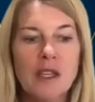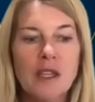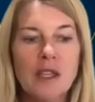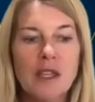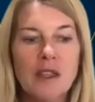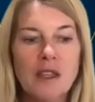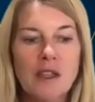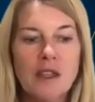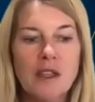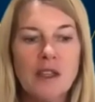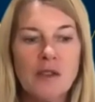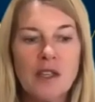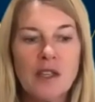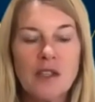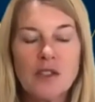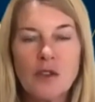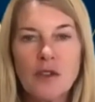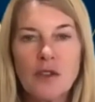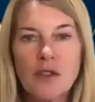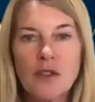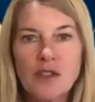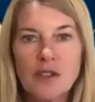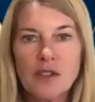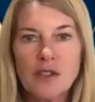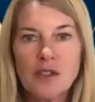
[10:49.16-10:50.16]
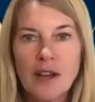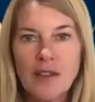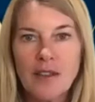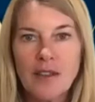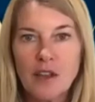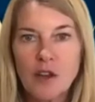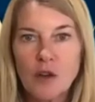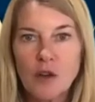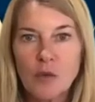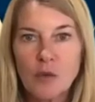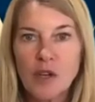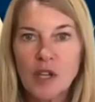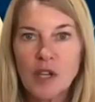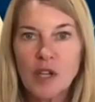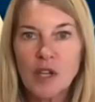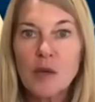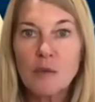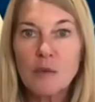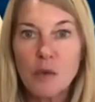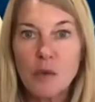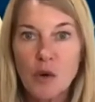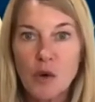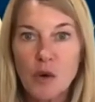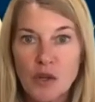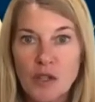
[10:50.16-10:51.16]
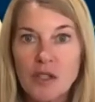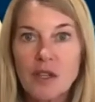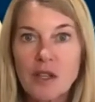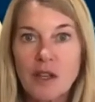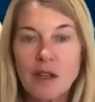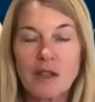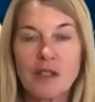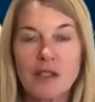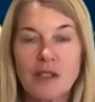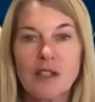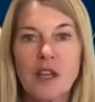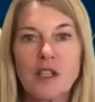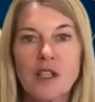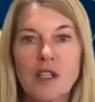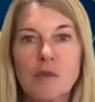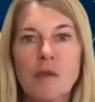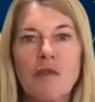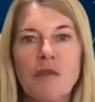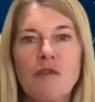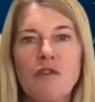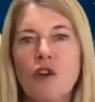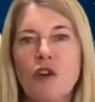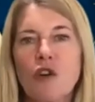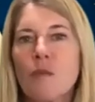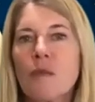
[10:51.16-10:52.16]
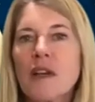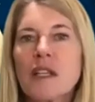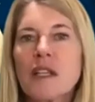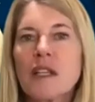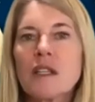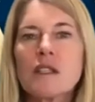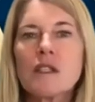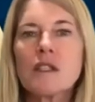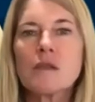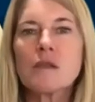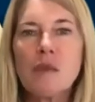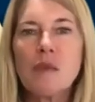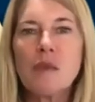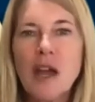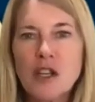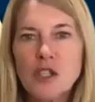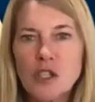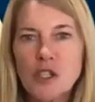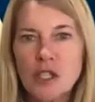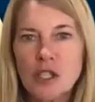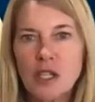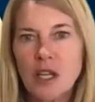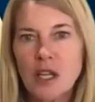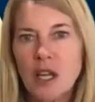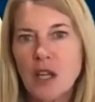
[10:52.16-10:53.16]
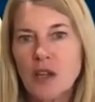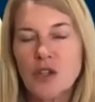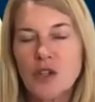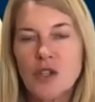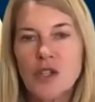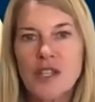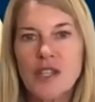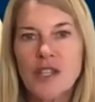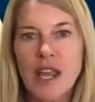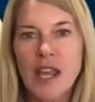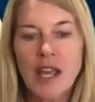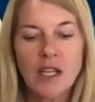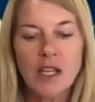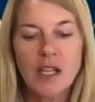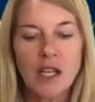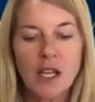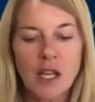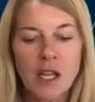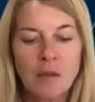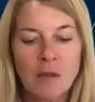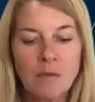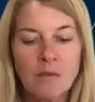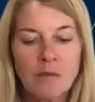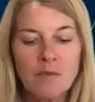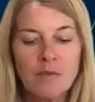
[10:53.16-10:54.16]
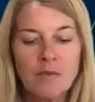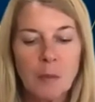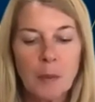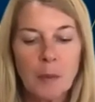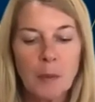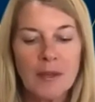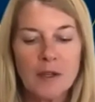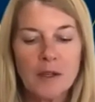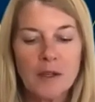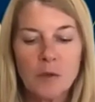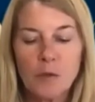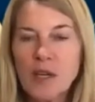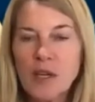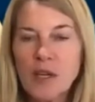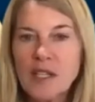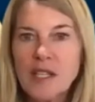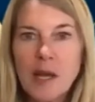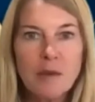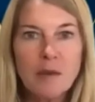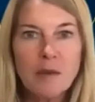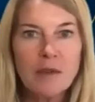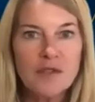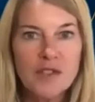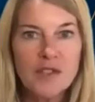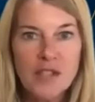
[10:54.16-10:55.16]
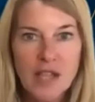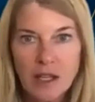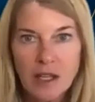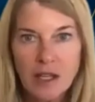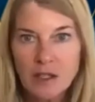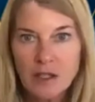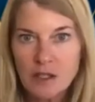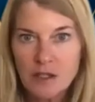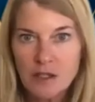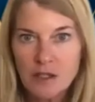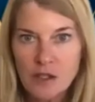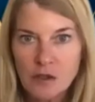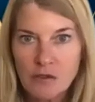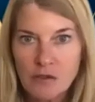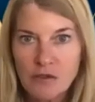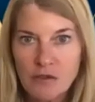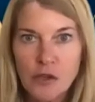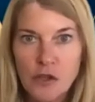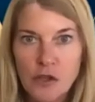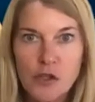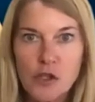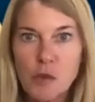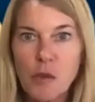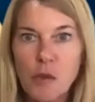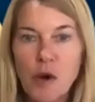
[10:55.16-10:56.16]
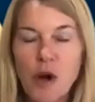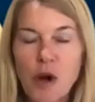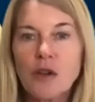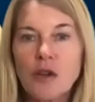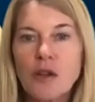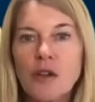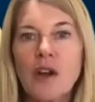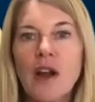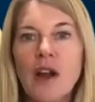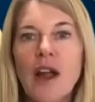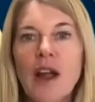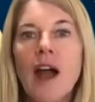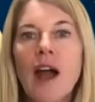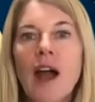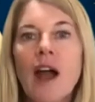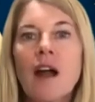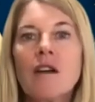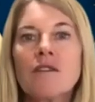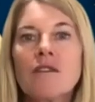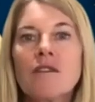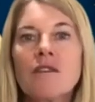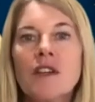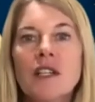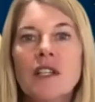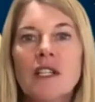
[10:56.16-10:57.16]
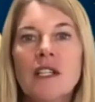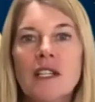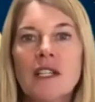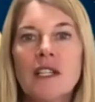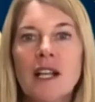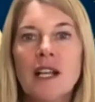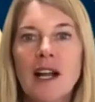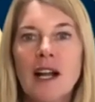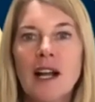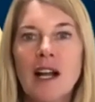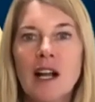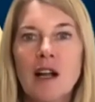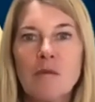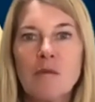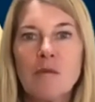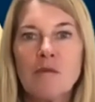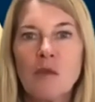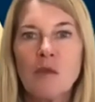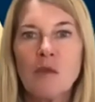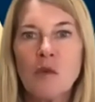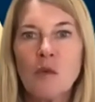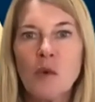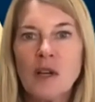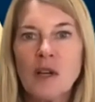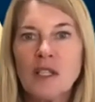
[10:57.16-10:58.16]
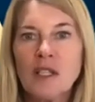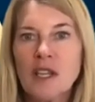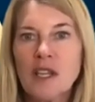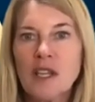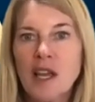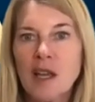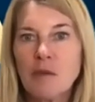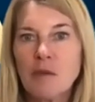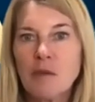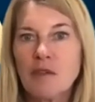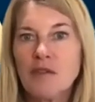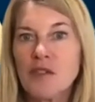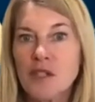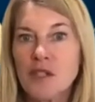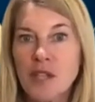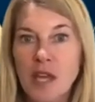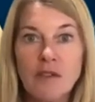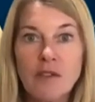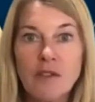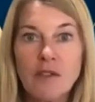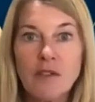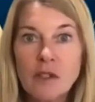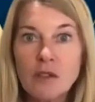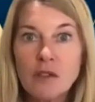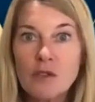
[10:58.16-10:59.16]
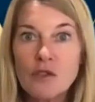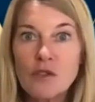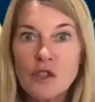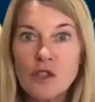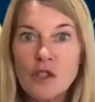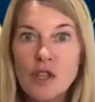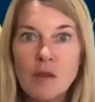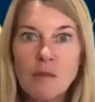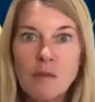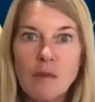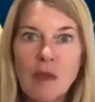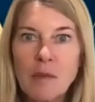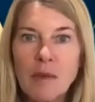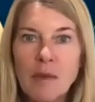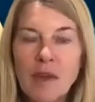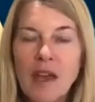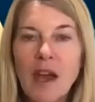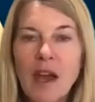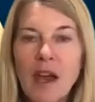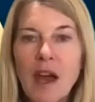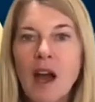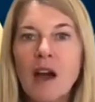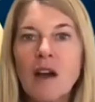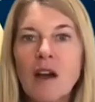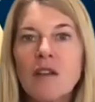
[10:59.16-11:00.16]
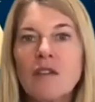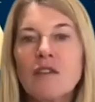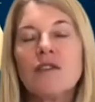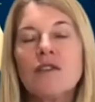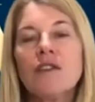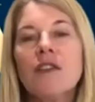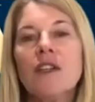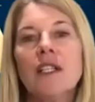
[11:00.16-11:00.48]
You know, these are things that I think are really important to discuss before, but especially understanding, you know, what type of debt does your future partner have? What type of savings do they maybe have?